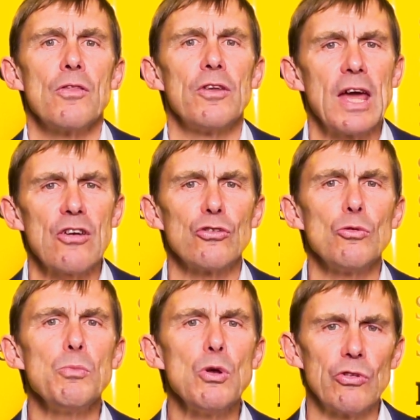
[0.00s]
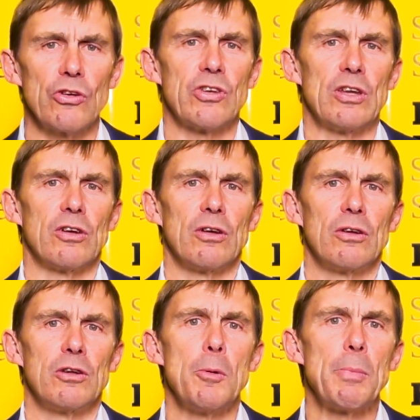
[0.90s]
the National Music Centre
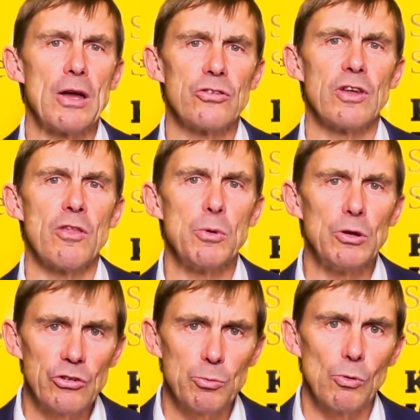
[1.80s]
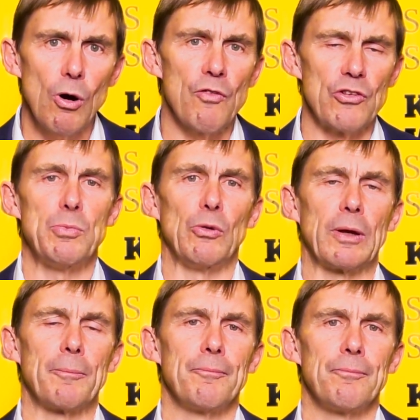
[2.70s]
to be based in the Municipal Office Building,
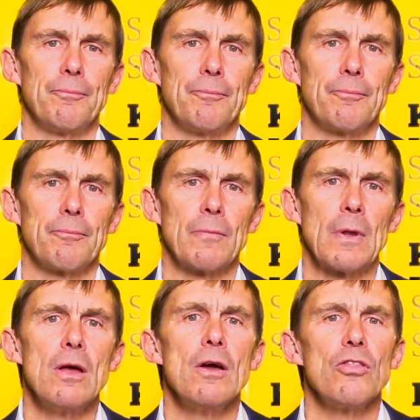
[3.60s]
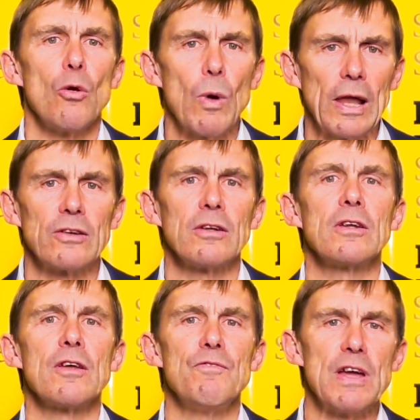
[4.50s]
the Wellington
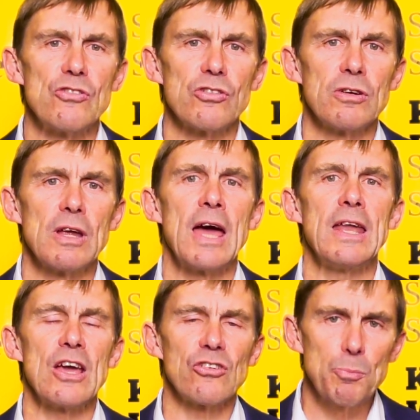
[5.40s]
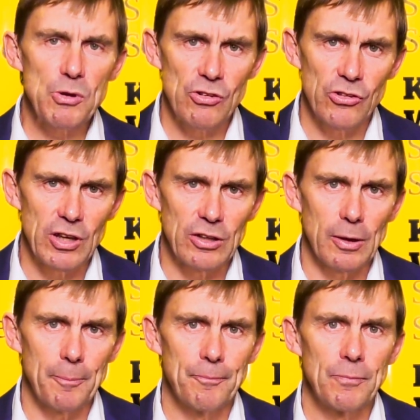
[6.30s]
Convention and Exhibition
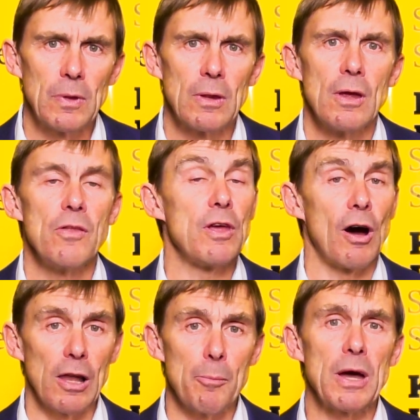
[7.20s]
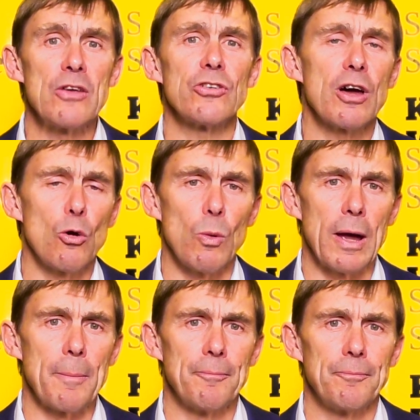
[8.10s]
Centre, the Island Bay Cycleway,